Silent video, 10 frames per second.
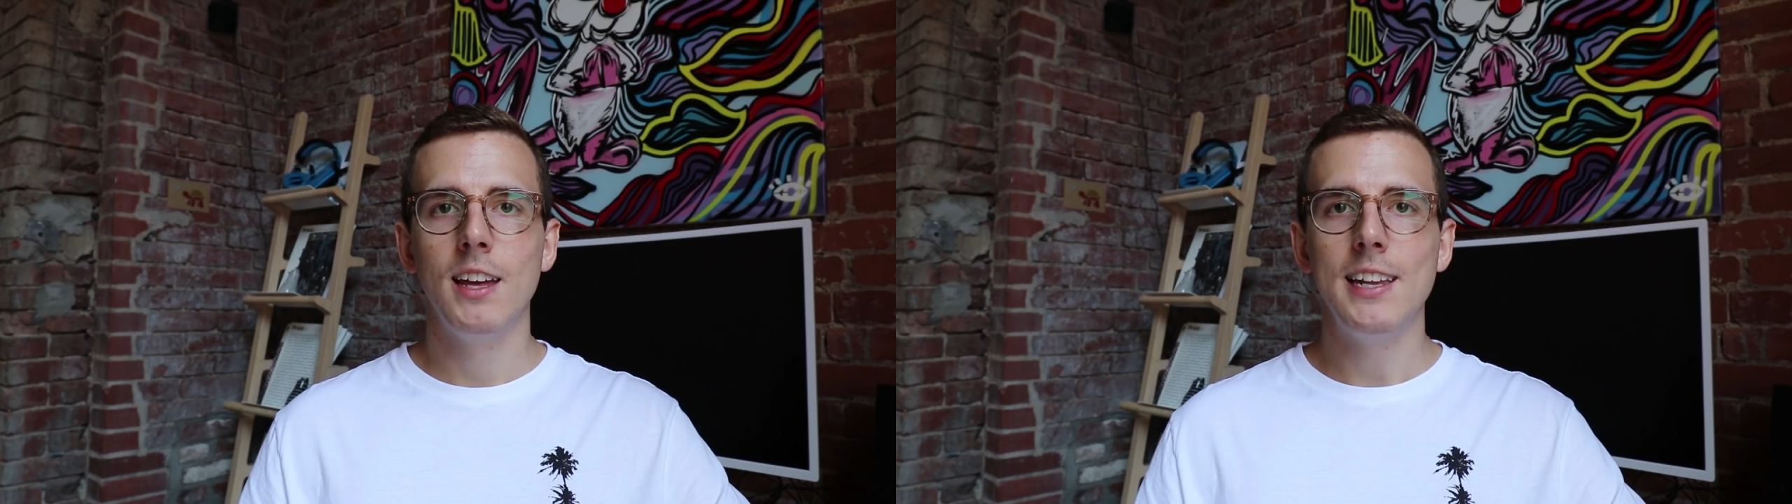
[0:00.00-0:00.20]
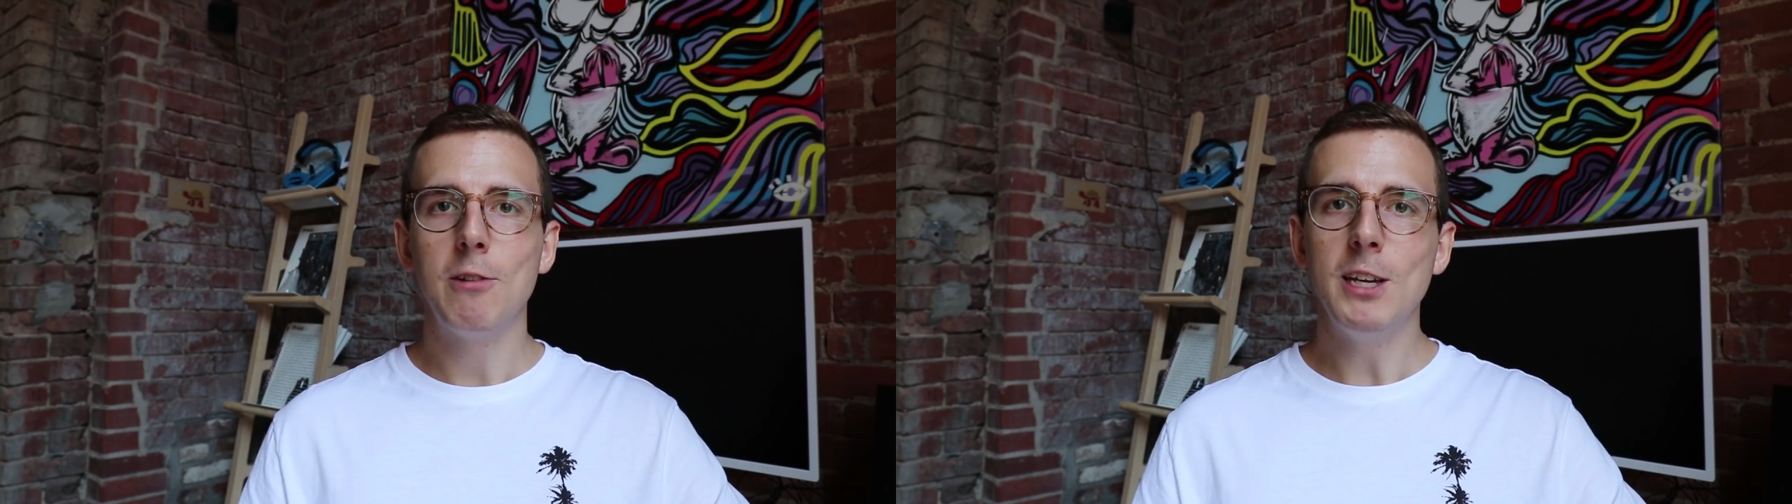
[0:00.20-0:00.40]

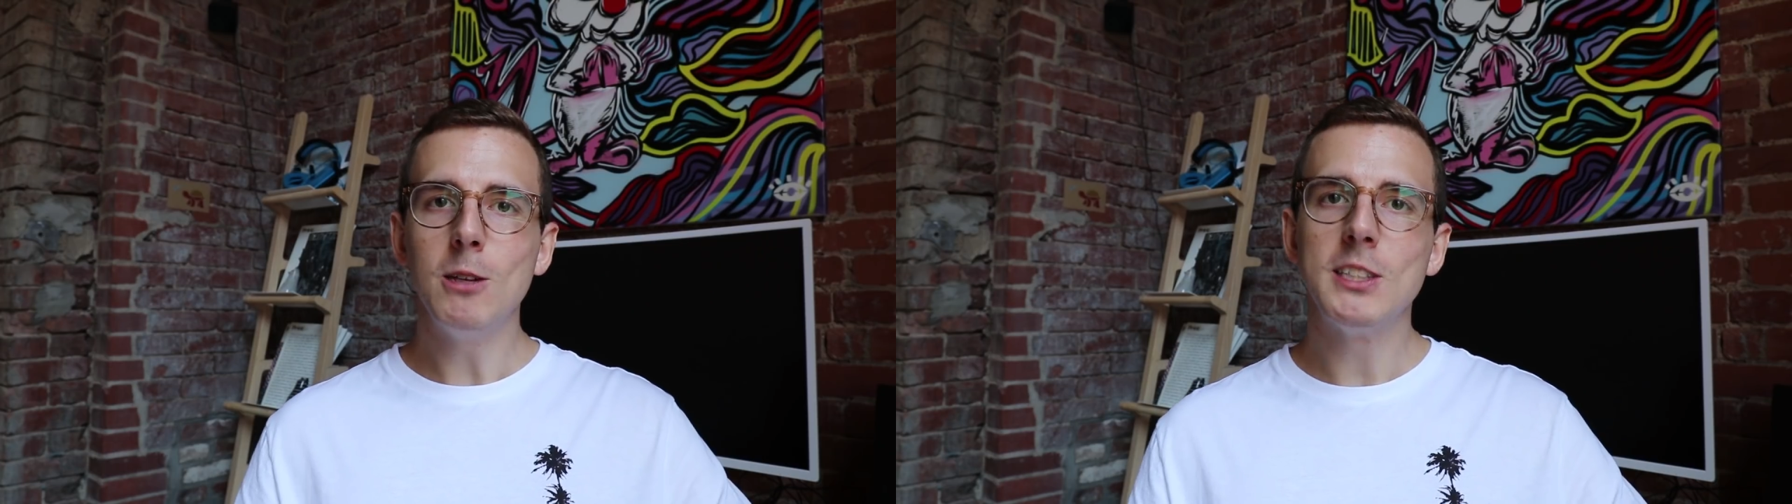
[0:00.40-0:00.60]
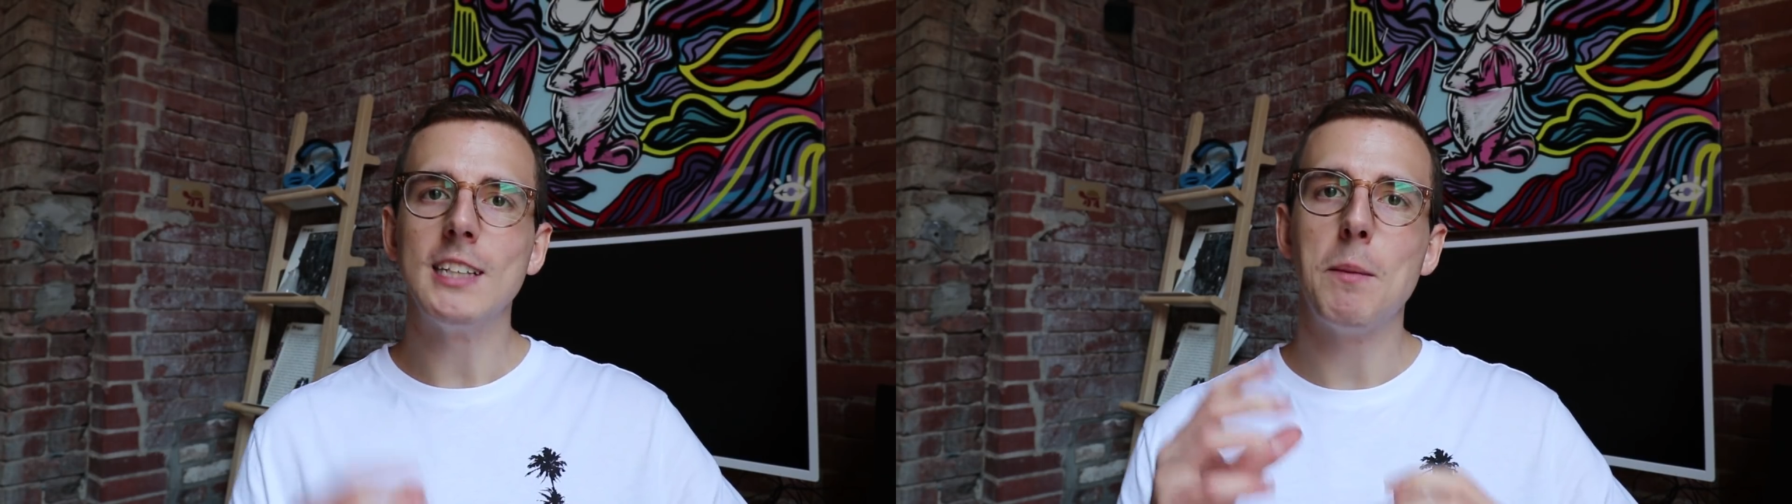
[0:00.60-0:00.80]
Now,
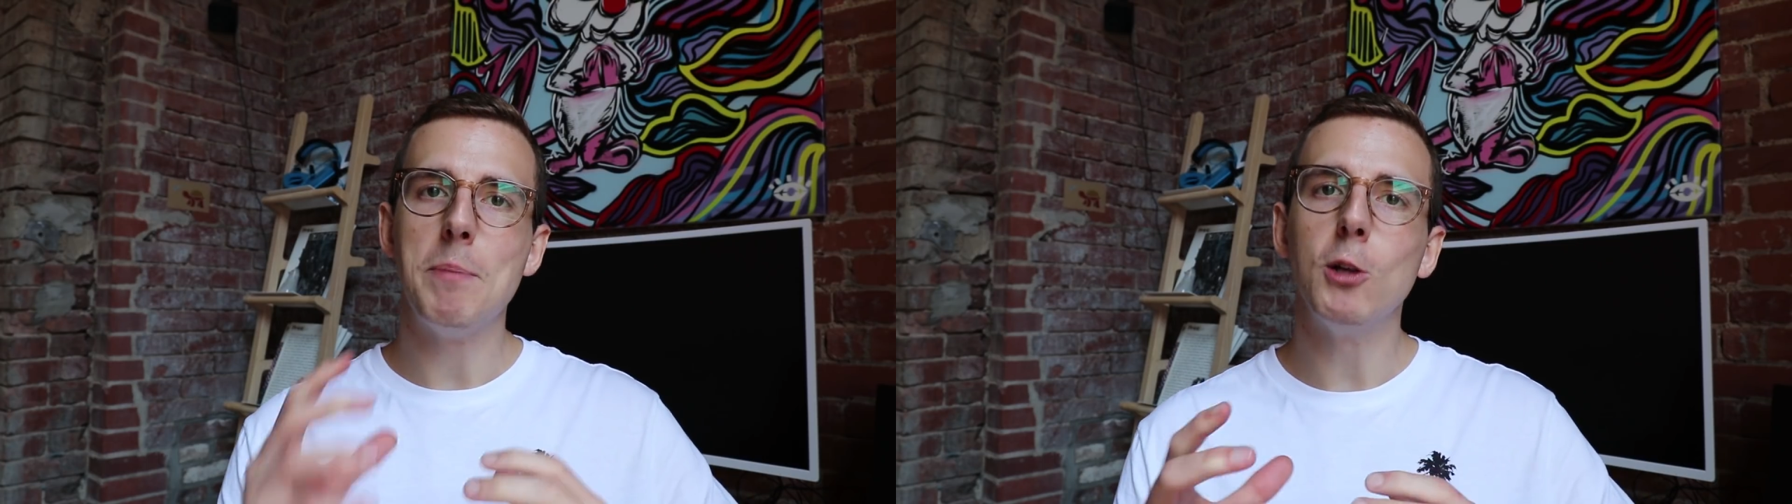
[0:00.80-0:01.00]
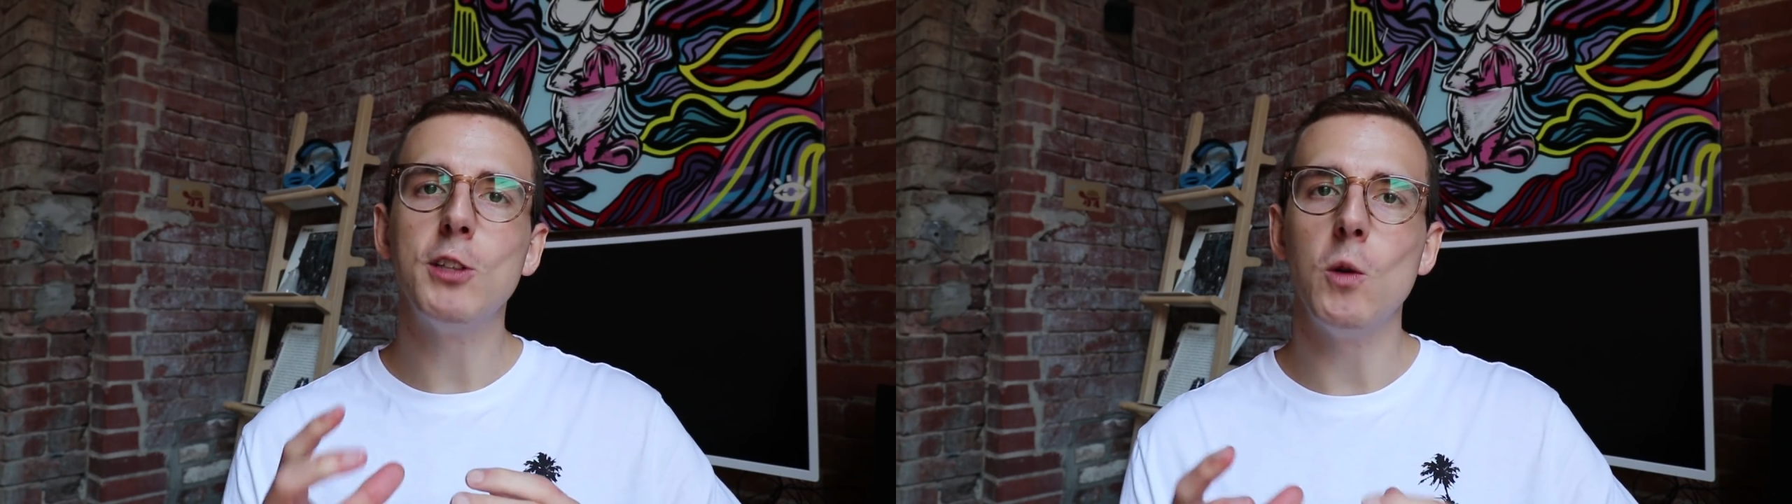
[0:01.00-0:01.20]
EOS has a
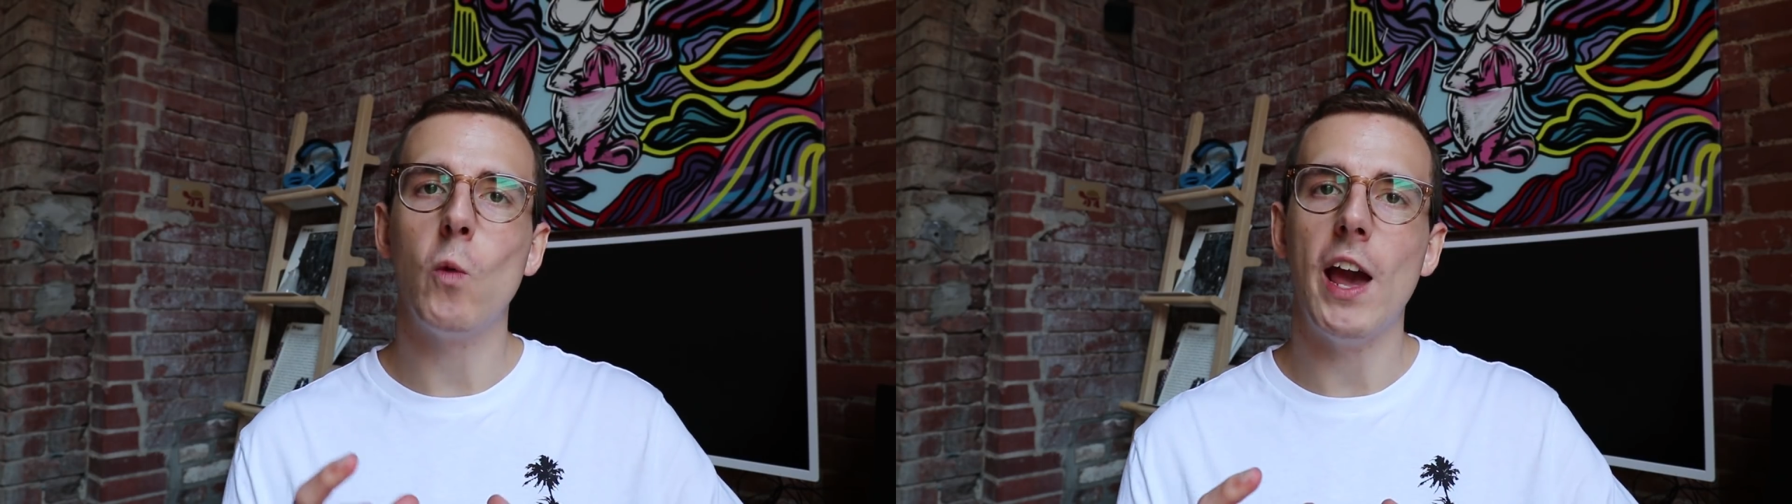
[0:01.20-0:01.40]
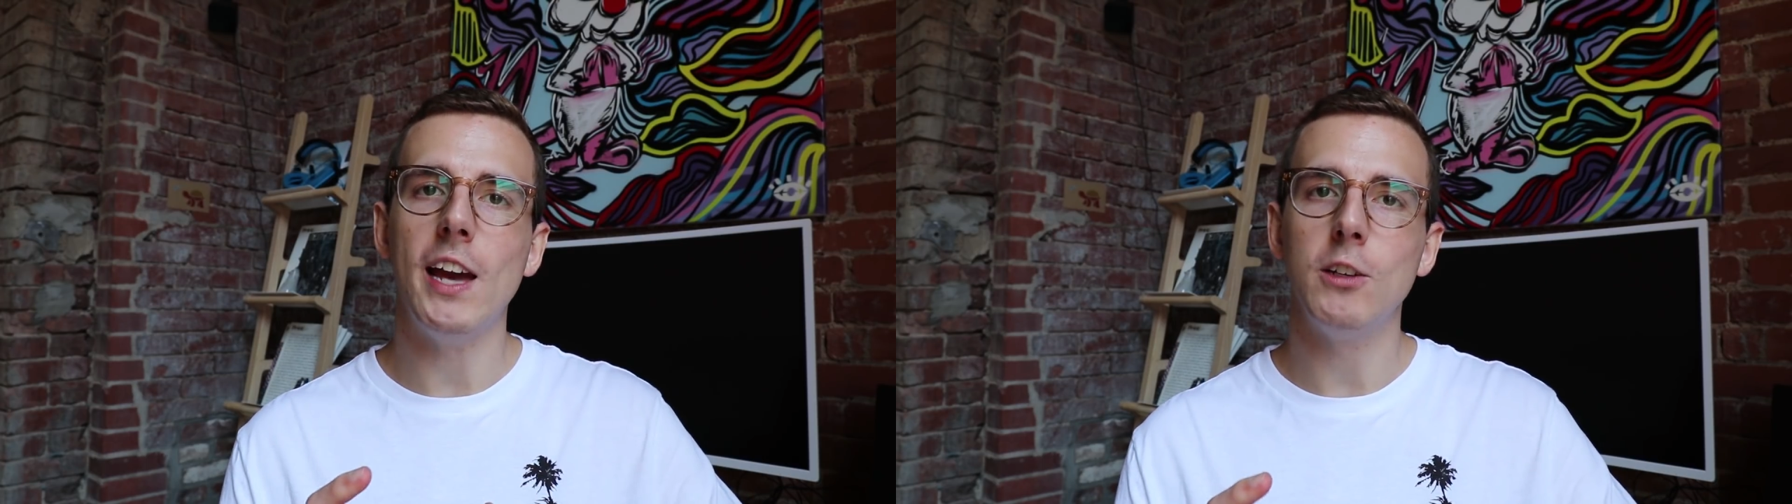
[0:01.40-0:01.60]
built-in
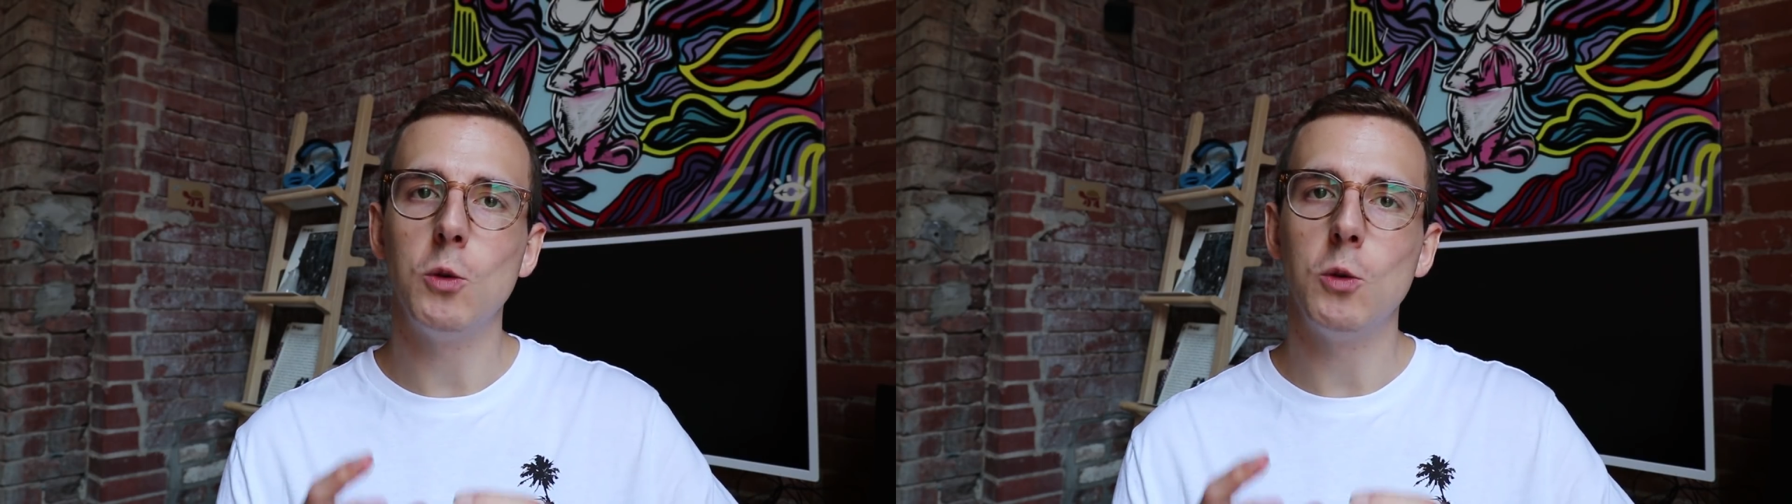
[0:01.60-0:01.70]
way